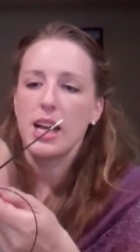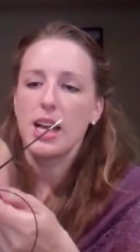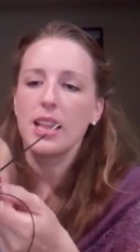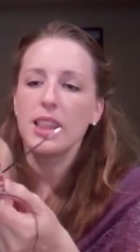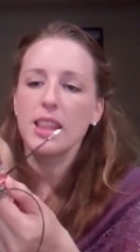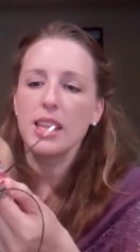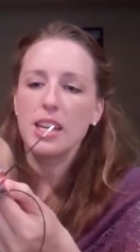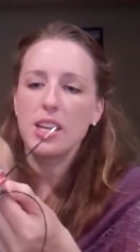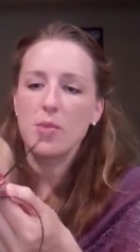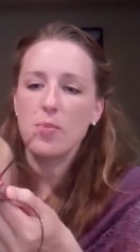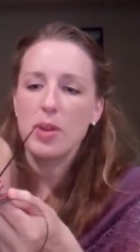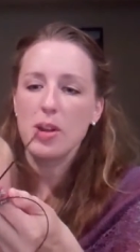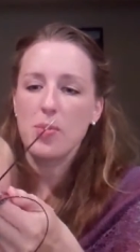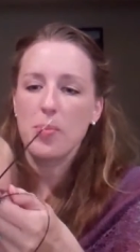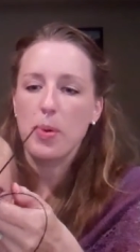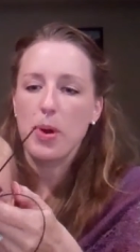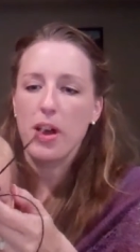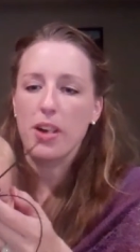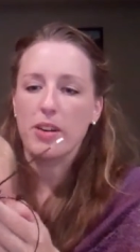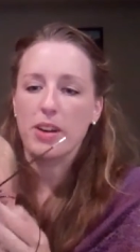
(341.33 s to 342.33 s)
a little bit
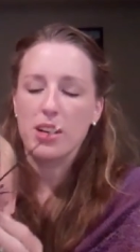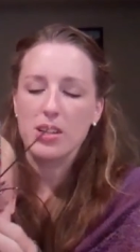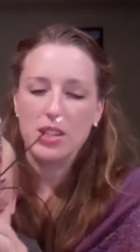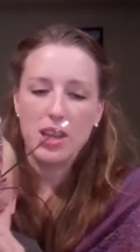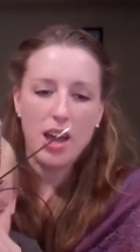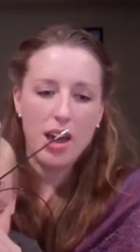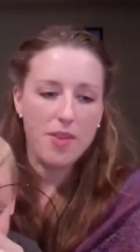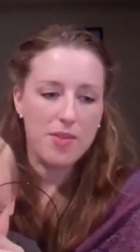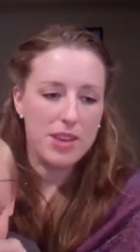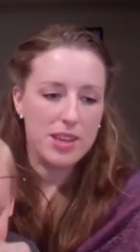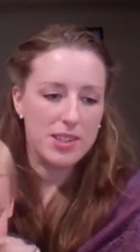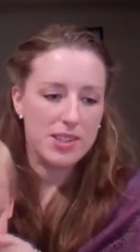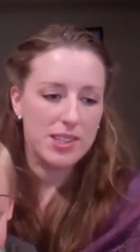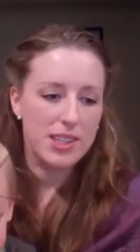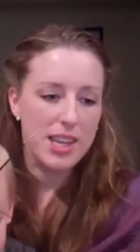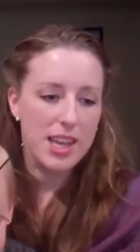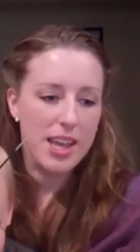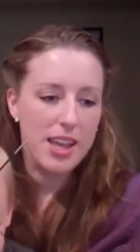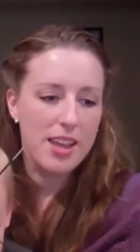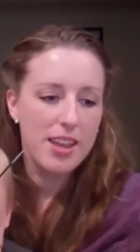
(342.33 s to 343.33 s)
of progress.
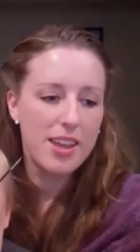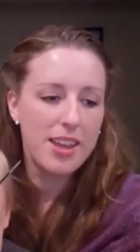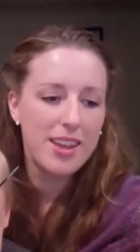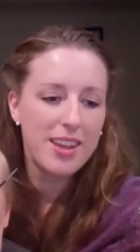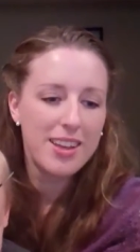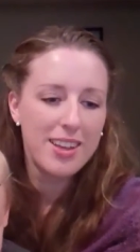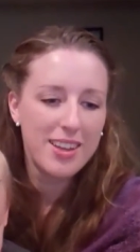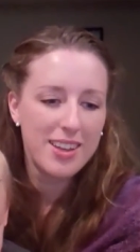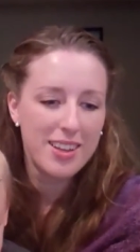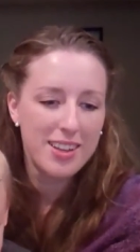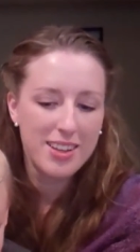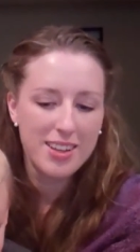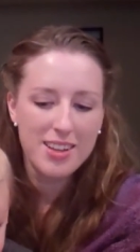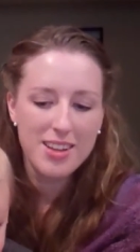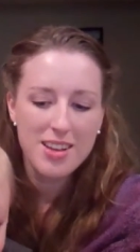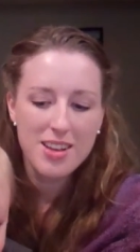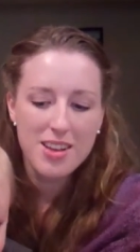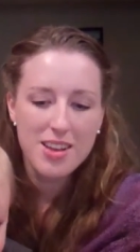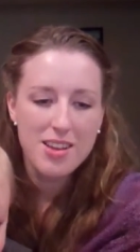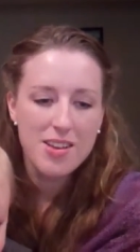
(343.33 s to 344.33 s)
Obviously,
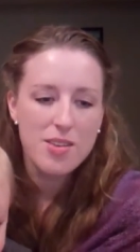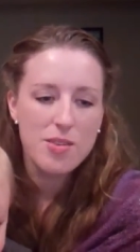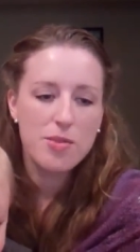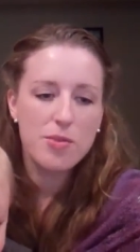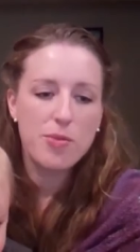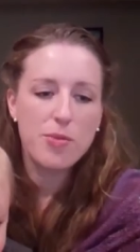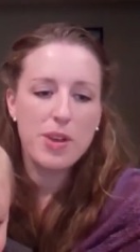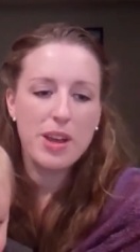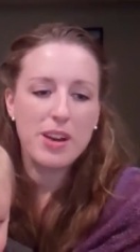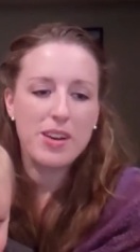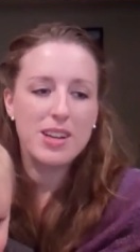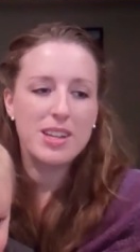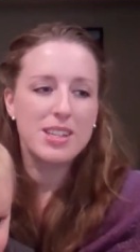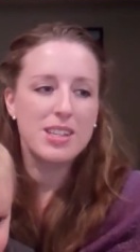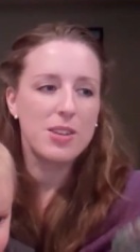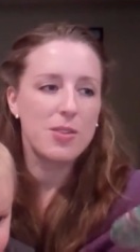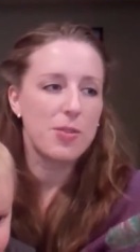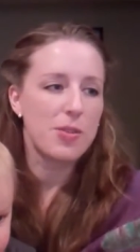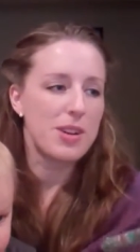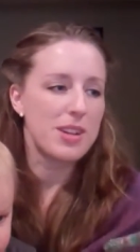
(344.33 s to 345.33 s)
very
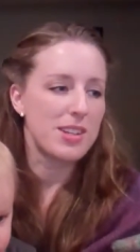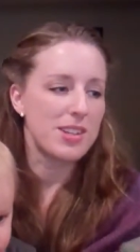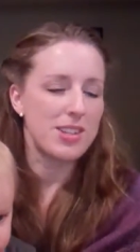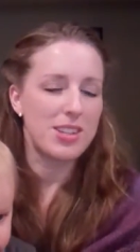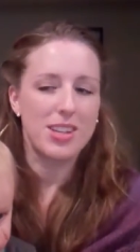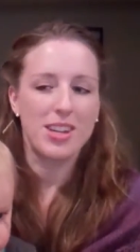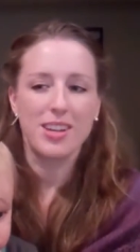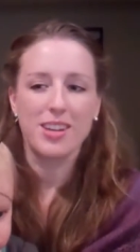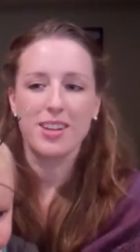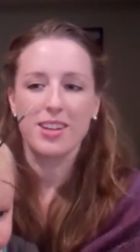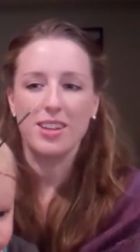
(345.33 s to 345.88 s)
different